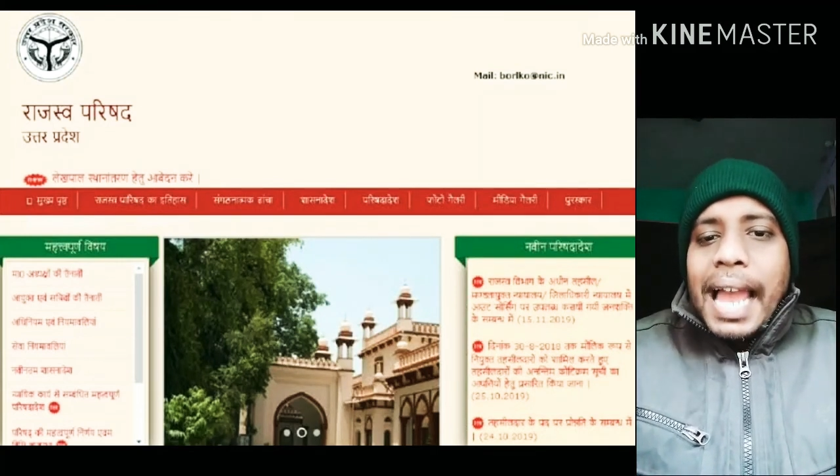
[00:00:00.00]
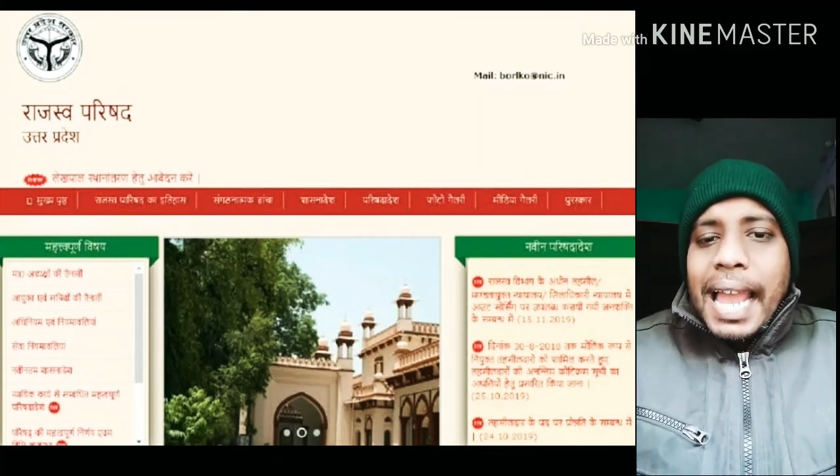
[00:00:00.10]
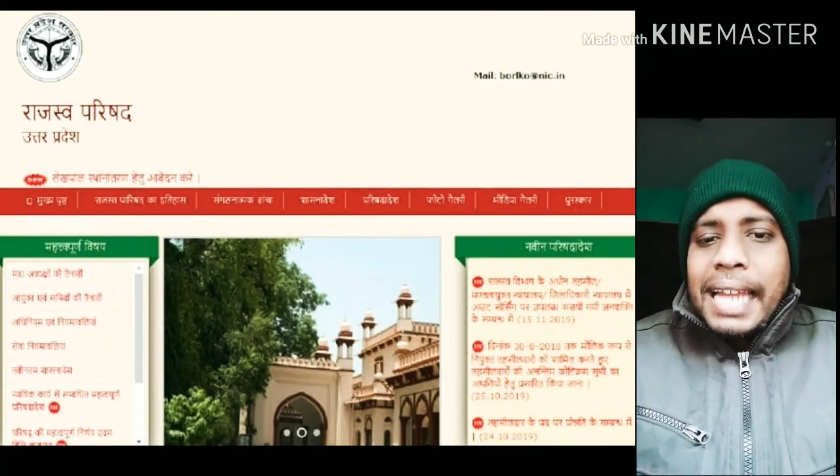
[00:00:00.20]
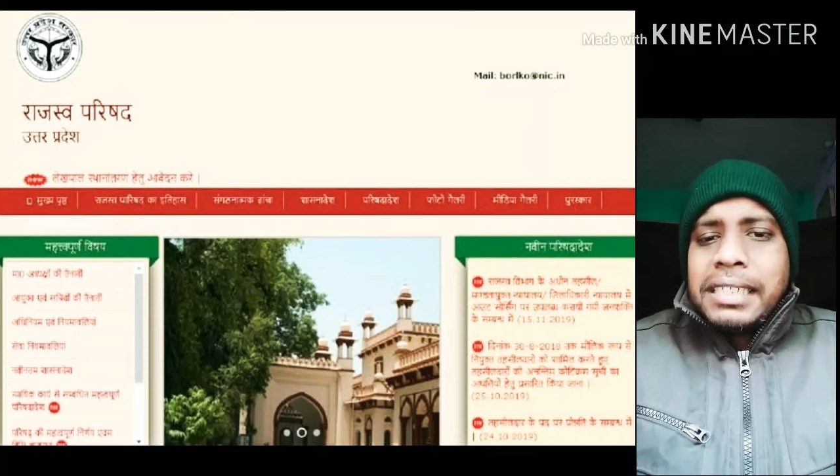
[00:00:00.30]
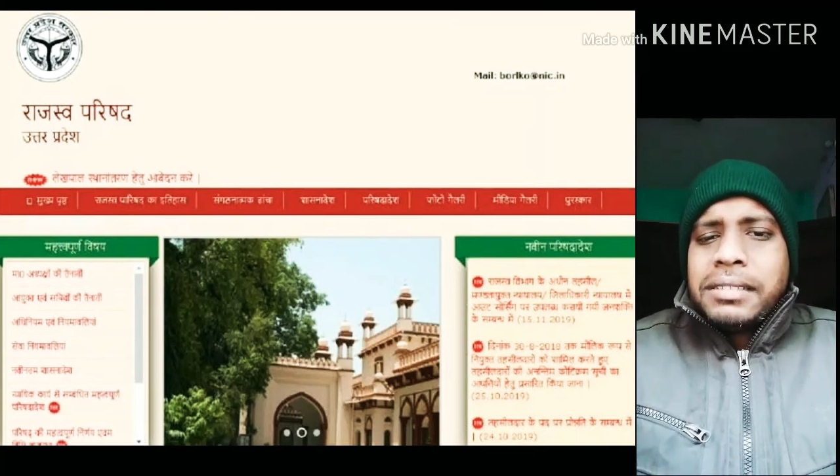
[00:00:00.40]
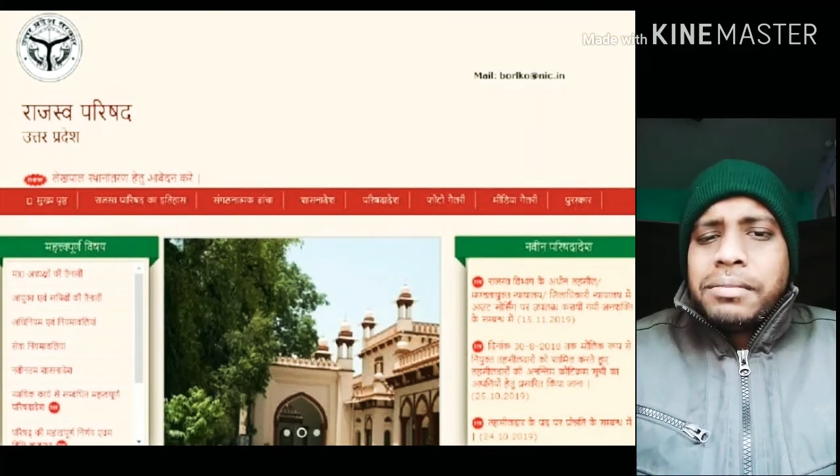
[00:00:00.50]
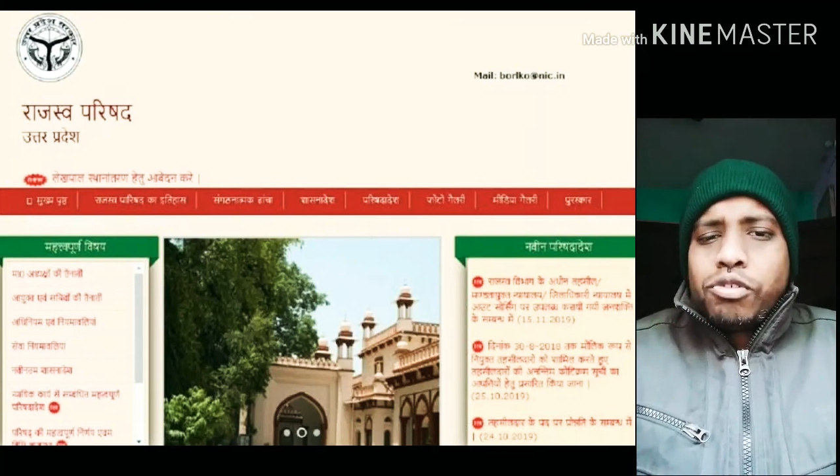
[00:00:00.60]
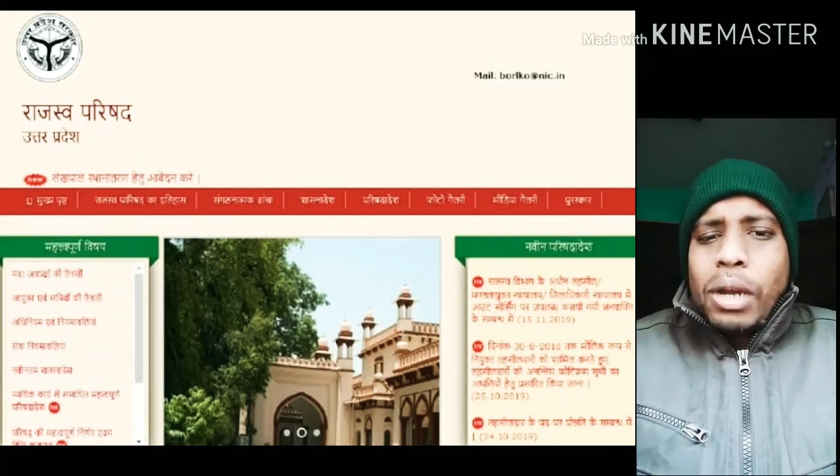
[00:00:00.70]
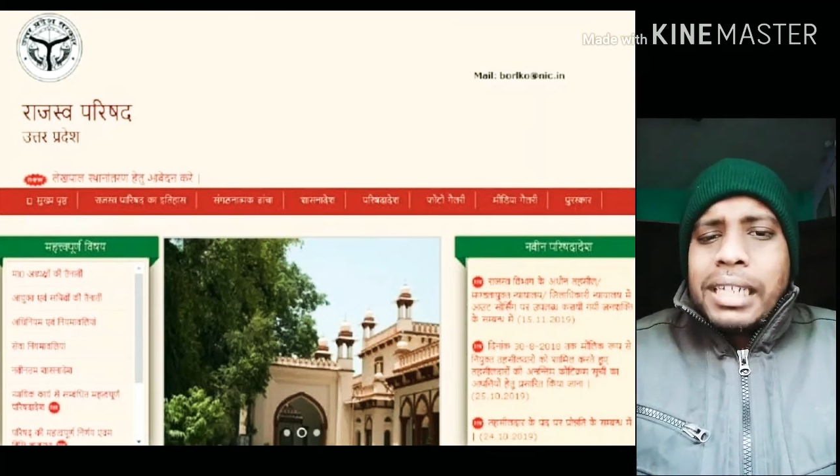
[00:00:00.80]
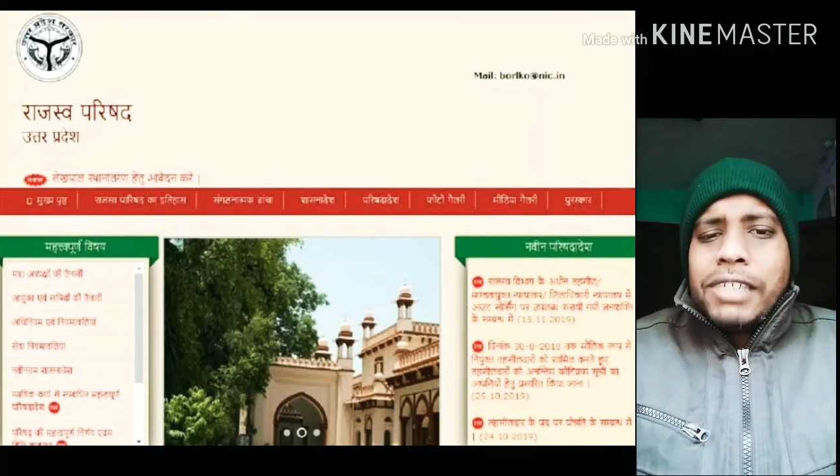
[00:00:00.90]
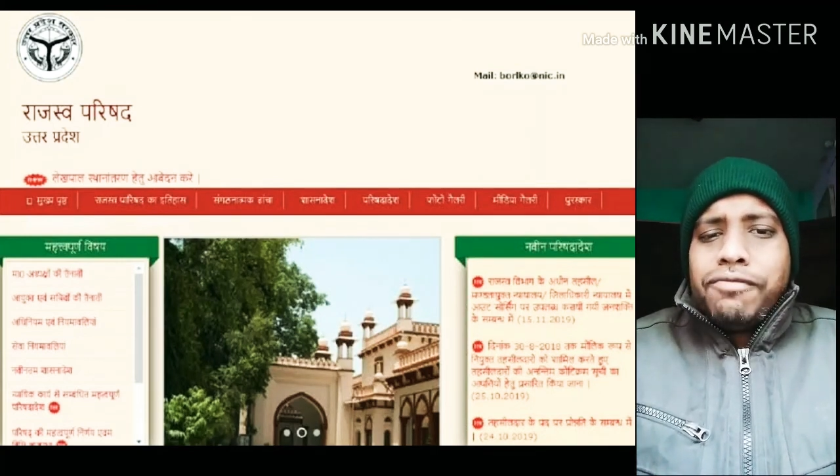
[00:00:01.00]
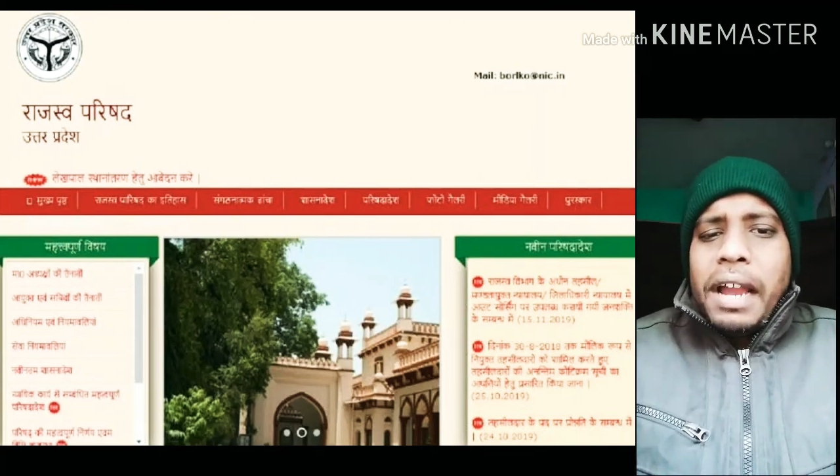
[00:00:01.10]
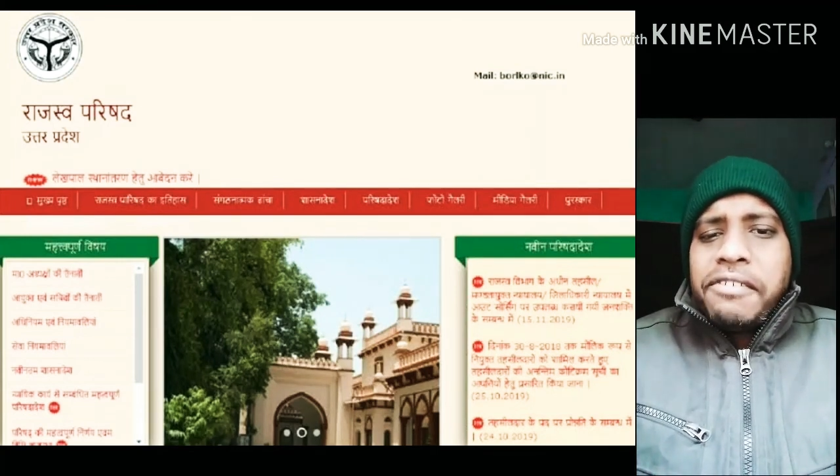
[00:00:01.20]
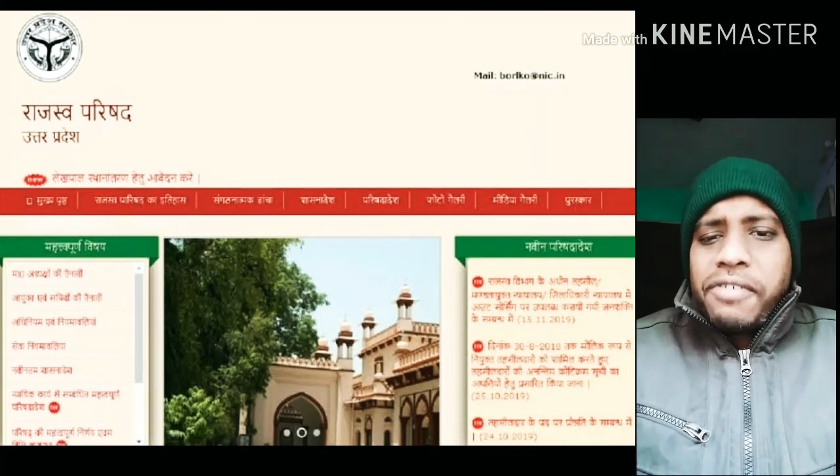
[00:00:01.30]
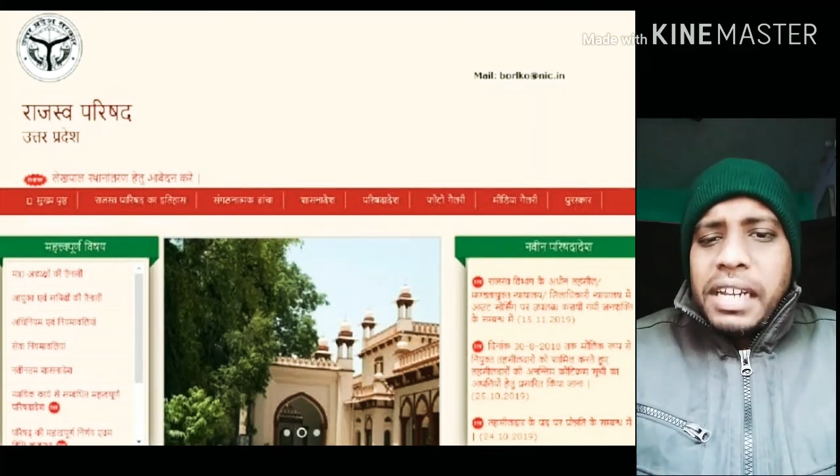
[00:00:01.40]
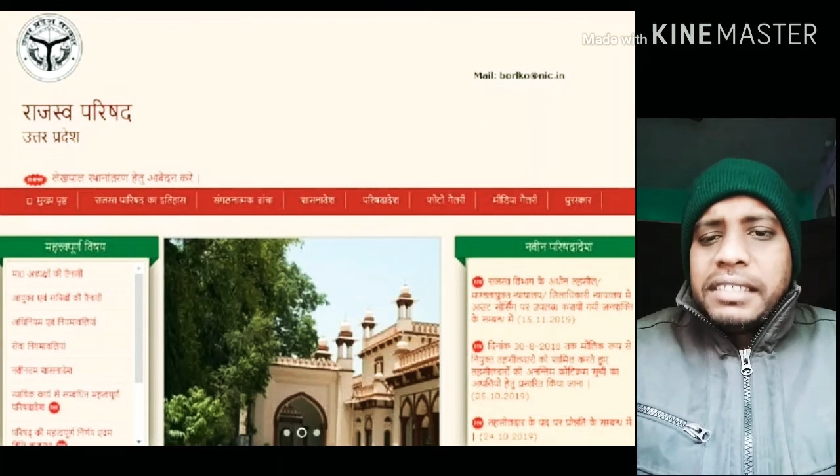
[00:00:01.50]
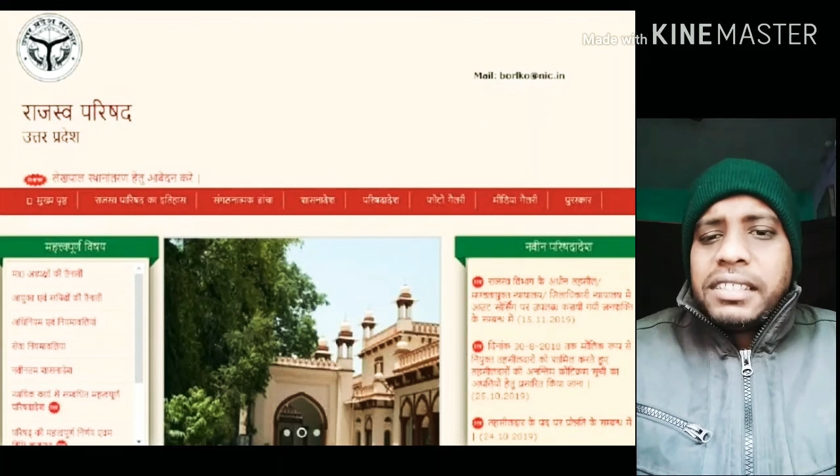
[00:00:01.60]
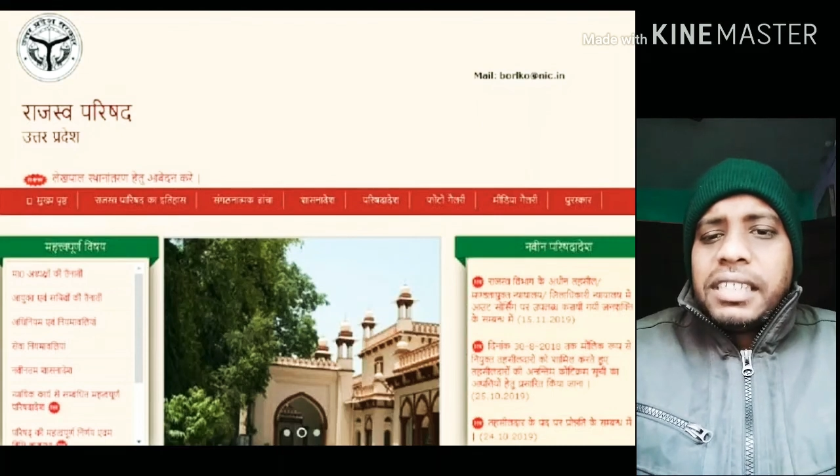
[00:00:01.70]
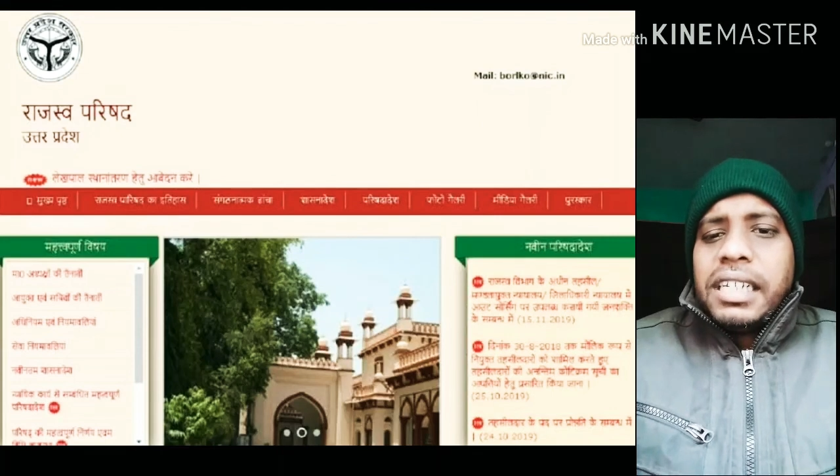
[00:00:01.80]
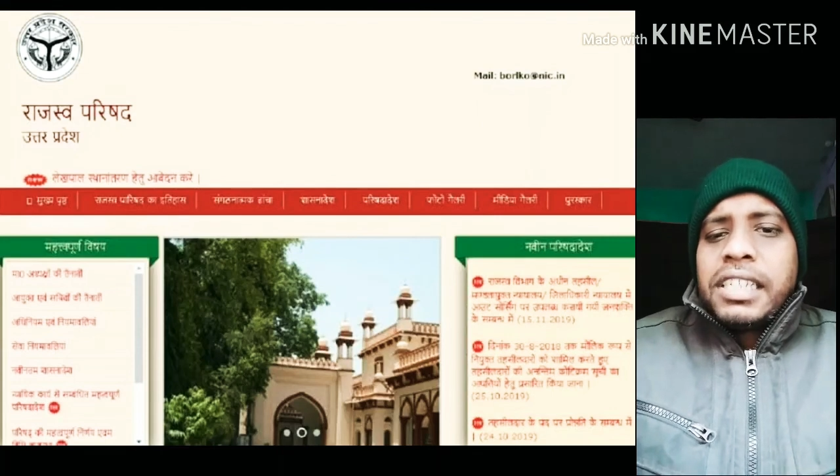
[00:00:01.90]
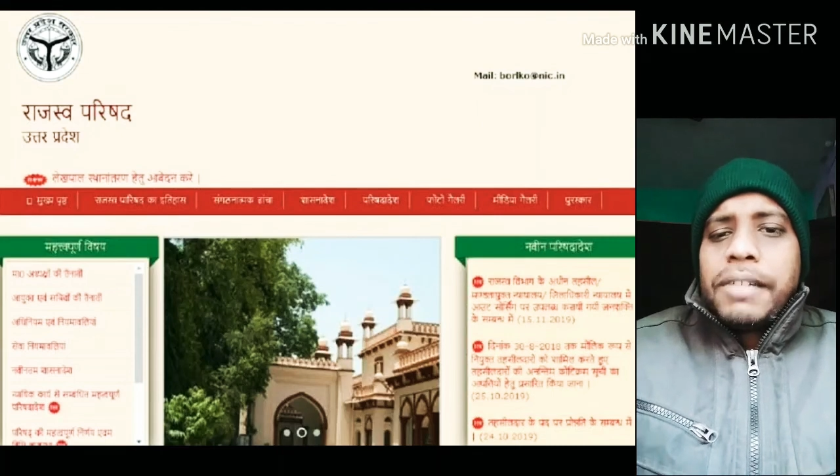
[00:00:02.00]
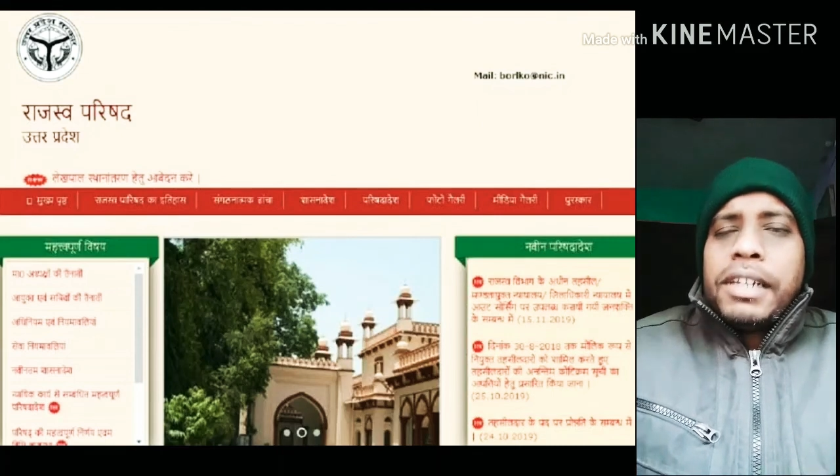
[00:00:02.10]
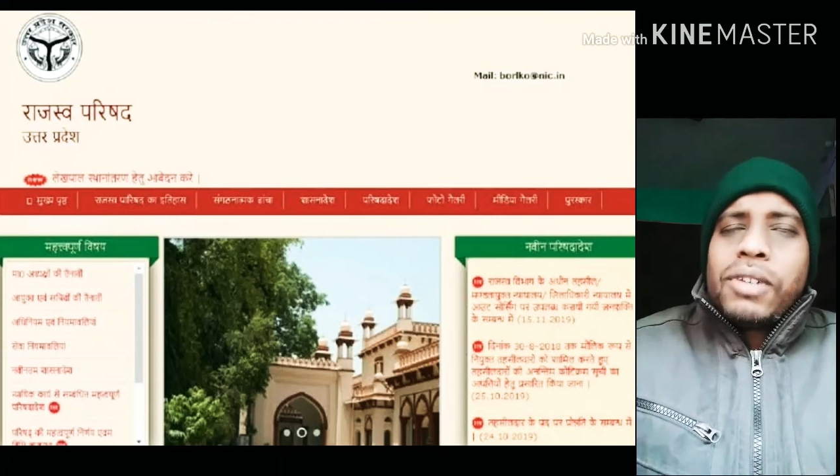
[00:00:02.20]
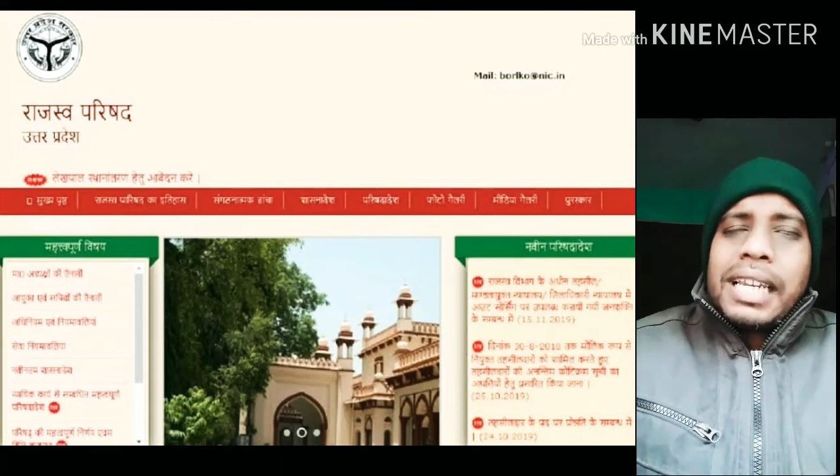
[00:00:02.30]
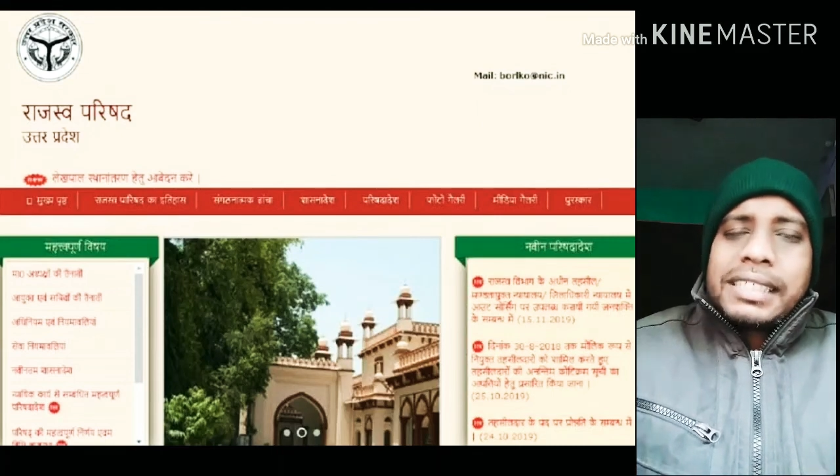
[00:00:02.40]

and to identify trends in revenue